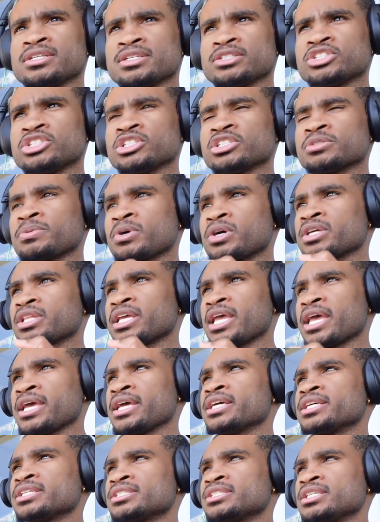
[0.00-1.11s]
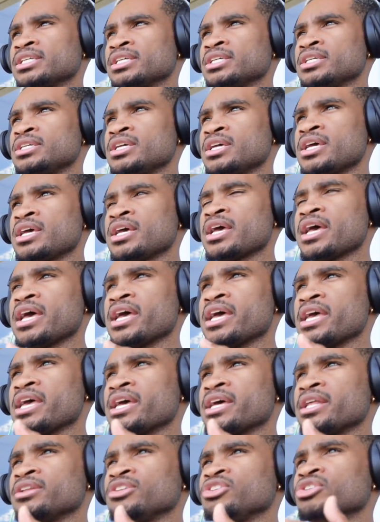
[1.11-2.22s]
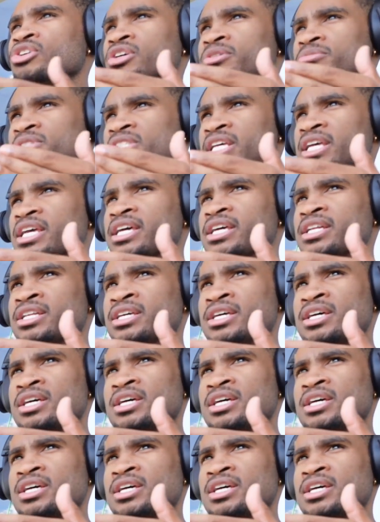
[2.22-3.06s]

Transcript: She is part of the ANC, and you know what I'm saying?